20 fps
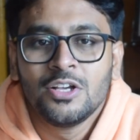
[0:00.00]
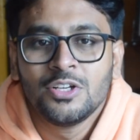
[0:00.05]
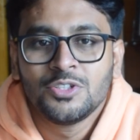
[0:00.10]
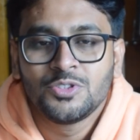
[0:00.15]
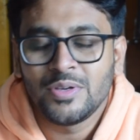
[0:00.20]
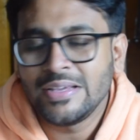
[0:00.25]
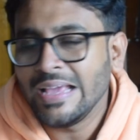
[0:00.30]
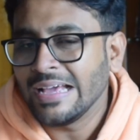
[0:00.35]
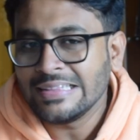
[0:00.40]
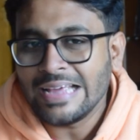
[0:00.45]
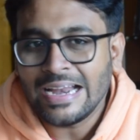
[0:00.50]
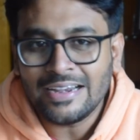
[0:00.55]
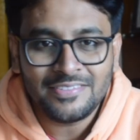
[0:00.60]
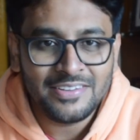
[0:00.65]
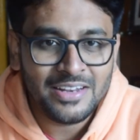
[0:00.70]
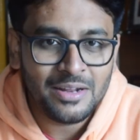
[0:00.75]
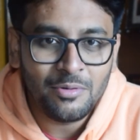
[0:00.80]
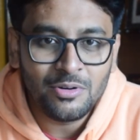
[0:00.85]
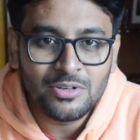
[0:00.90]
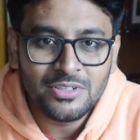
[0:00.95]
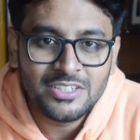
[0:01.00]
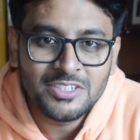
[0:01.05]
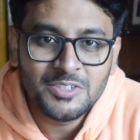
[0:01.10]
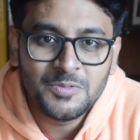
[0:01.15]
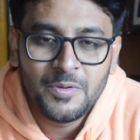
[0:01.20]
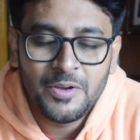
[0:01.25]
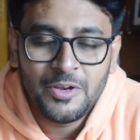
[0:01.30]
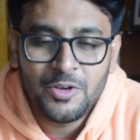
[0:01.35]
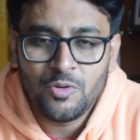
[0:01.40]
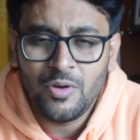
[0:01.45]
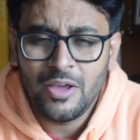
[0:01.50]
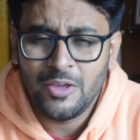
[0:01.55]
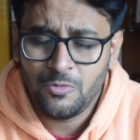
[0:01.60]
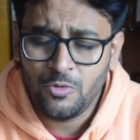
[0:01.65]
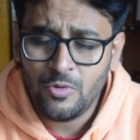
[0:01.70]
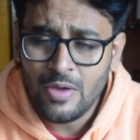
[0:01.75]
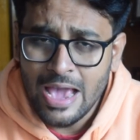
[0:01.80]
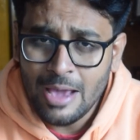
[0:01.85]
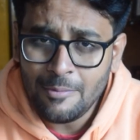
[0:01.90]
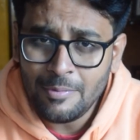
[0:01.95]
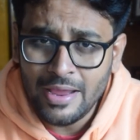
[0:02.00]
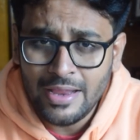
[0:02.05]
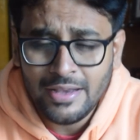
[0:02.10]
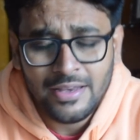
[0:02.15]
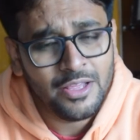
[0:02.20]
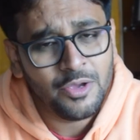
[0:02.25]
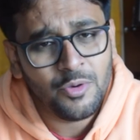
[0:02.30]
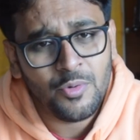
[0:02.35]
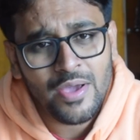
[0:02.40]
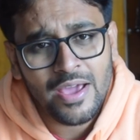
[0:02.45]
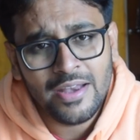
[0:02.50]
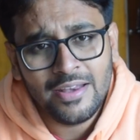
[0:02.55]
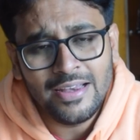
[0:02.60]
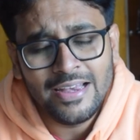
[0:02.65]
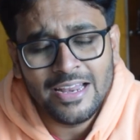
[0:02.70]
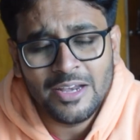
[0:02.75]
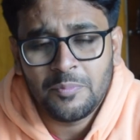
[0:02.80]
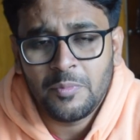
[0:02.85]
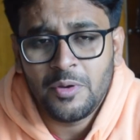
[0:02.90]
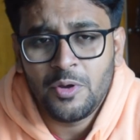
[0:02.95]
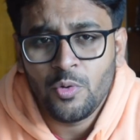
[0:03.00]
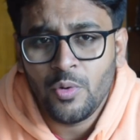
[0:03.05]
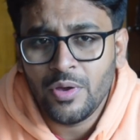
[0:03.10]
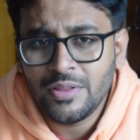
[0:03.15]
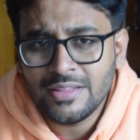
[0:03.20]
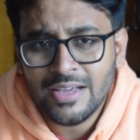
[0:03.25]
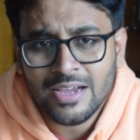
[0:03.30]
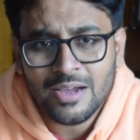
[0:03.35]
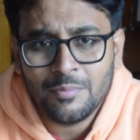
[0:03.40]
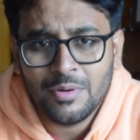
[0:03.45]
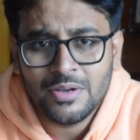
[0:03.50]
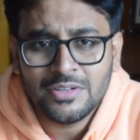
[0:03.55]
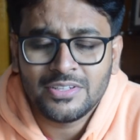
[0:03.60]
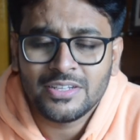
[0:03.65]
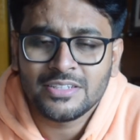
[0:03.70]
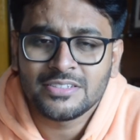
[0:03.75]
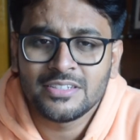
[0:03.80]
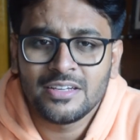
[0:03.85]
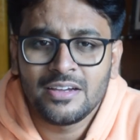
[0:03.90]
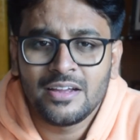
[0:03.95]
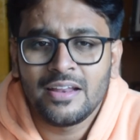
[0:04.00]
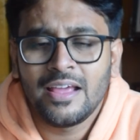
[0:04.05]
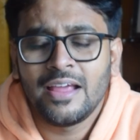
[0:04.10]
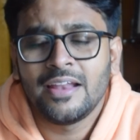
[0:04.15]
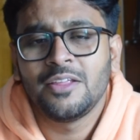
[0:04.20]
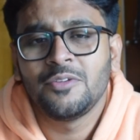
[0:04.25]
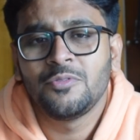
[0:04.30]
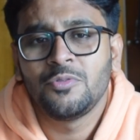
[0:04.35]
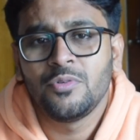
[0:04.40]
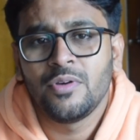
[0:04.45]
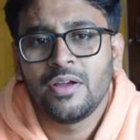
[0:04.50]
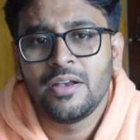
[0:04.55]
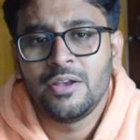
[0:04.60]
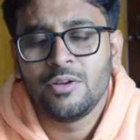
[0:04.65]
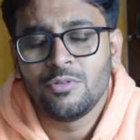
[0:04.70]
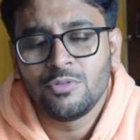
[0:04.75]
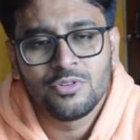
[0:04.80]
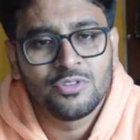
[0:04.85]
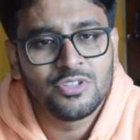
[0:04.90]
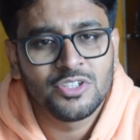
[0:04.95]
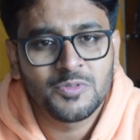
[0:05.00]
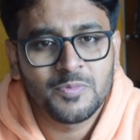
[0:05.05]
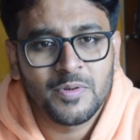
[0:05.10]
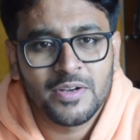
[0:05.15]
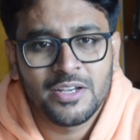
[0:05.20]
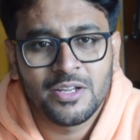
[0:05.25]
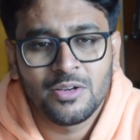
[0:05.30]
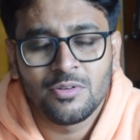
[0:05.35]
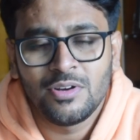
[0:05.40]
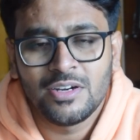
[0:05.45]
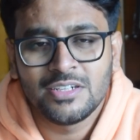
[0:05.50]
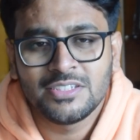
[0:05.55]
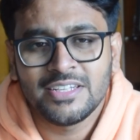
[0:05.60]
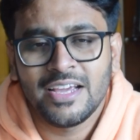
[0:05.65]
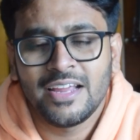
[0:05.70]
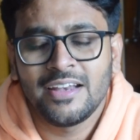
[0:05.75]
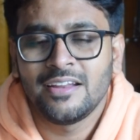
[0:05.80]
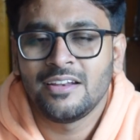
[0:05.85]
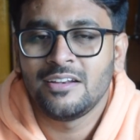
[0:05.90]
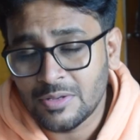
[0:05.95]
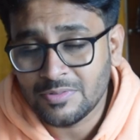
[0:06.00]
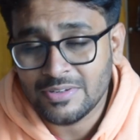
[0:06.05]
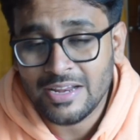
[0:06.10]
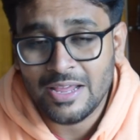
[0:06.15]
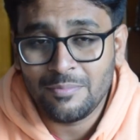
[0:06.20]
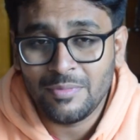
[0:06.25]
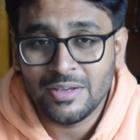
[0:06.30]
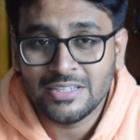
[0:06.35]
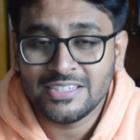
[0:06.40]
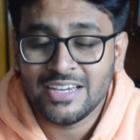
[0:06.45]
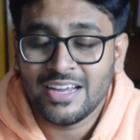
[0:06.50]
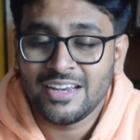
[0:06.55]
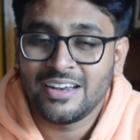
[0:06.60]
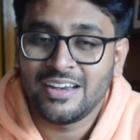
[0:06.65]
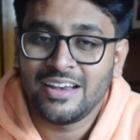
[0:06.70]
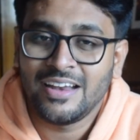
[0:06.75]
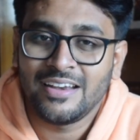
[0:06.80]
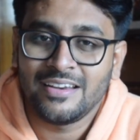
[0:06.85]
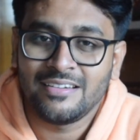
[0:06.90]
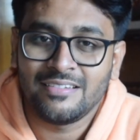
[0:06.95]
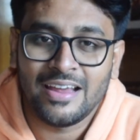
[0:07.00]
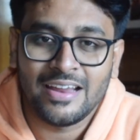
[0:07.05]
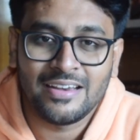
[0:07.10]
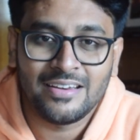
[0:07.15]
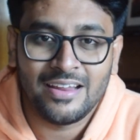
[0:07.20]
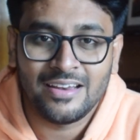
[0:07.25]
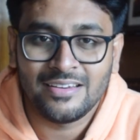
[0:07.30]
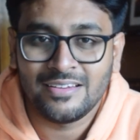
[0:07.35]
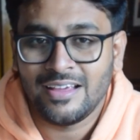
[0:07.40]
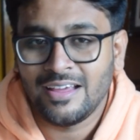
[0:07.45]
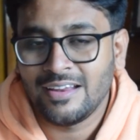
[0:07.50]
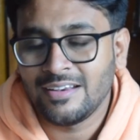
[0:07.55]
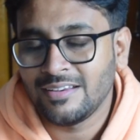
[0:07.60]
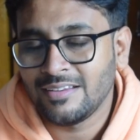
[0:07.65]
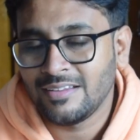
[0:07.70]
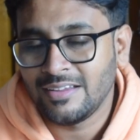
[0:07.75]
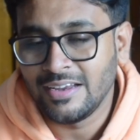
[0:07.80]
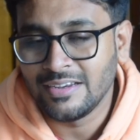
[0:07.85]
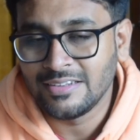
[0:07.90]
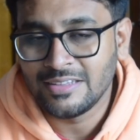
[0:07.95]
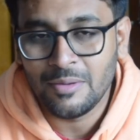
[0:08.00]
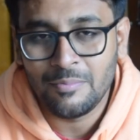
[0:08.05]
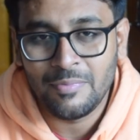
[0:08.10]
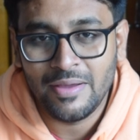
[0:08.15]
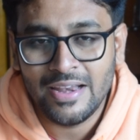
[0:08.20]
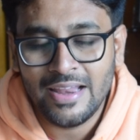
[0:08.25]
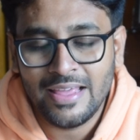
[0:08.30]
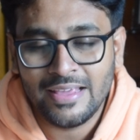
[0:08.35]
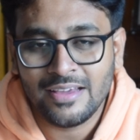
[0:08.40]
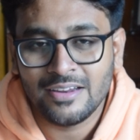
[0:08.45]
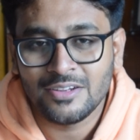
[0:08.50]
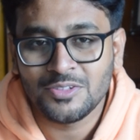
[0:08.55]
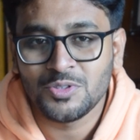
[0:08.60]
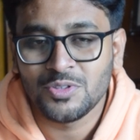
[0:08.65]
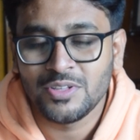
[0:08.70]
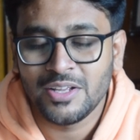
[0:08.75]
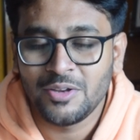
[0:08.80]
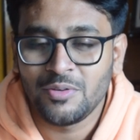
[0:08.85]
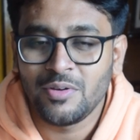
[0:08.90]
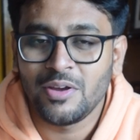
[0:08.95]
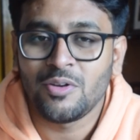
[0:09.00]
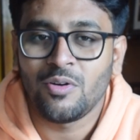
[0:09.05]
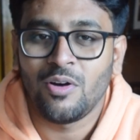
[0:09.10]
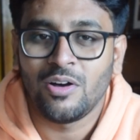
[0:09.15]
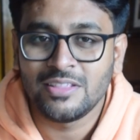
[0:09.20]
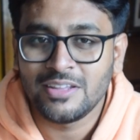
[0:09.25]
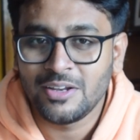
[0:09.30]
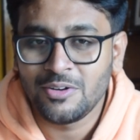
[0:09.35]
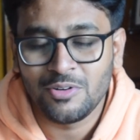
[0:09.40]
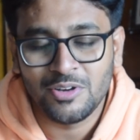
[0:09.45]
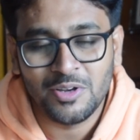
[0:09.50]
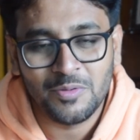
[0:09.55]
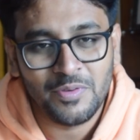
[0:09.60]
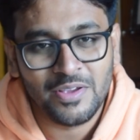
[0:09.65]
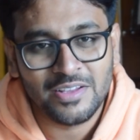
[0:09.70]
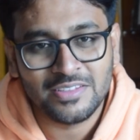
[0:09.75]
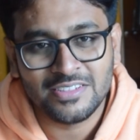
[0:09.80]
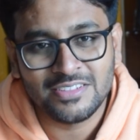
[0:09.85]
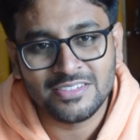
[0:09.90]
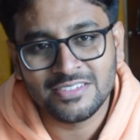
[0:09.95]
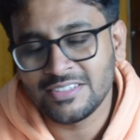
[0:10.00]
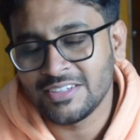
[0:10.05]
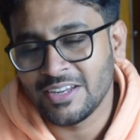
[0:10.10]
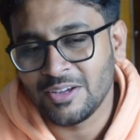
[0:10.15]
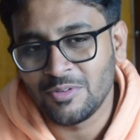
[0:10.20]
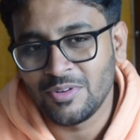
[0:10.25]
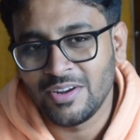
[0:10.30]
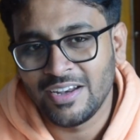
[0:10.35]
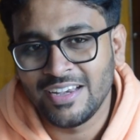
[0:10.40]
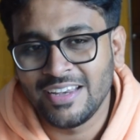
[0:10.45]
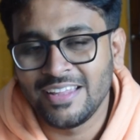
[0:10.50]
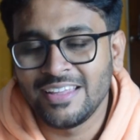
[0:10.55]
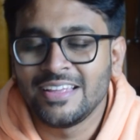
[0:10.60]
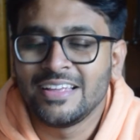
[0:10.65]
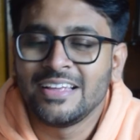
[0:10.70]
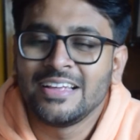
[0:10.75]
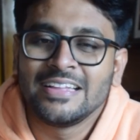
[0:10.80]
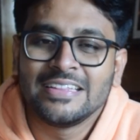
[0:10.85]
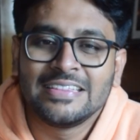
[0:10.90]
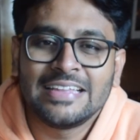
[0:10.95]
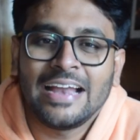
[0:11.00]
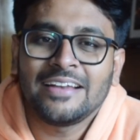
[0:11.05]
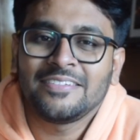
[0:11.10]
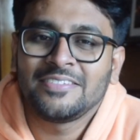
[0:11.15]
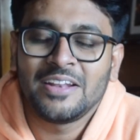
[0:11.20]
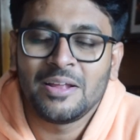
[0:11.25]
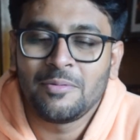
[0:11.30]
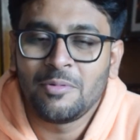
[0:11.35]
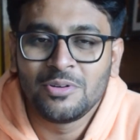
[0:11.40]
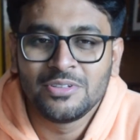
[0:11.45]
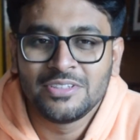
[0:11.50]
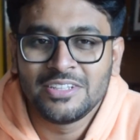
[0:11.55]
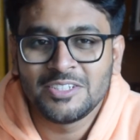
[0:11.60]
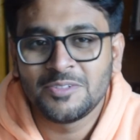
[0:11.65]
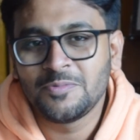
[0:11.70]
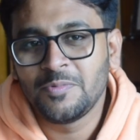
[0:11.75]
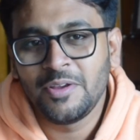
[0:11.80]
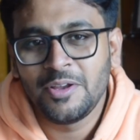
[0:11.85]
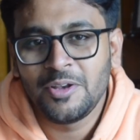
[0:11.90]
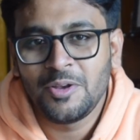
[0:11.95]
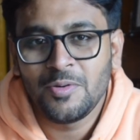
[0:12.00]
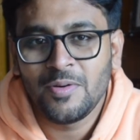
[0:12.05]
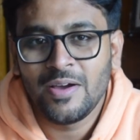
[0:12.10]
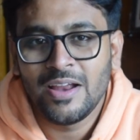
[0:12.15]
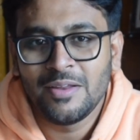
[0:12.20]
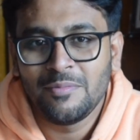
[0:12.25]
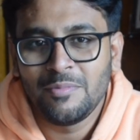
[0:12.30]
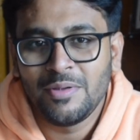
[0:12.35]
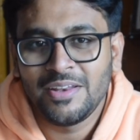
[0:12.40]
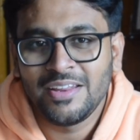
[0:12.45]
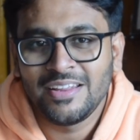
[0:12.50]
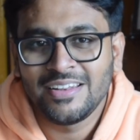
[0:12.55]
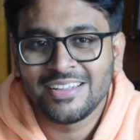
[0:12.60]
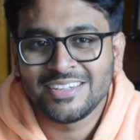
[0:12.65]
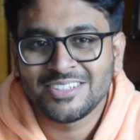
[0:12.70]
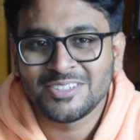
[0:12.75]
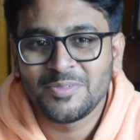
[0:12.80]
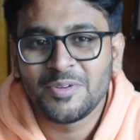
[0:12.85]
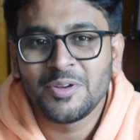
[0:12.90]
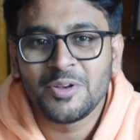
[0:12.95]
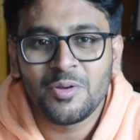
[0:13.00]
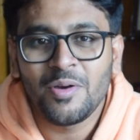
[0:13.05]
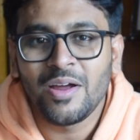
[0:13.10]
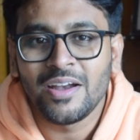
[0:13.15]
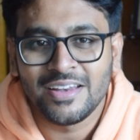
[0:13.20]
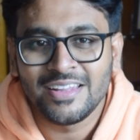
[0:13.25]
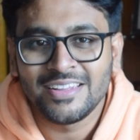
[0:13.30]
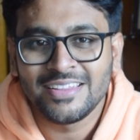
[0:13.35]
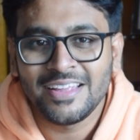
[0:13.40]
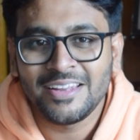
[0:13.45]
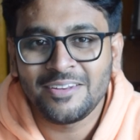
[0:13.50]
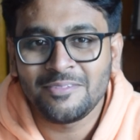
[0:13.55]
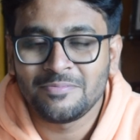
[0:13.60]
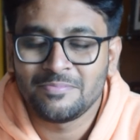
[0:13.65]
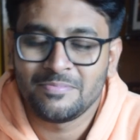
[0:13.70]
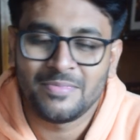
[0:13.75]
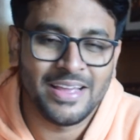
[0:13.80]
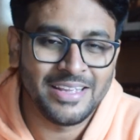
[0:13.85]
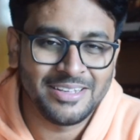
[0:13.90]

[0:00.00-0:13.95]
So yeah, that's it about this video. If you have any query, let me know in the comment section. And if you are new to this particular channel, subscribe my channel and, and, and, and hit the bell icon so that you get all the notifications regularly. That's it about this video. I'll be meeting next video. Until then,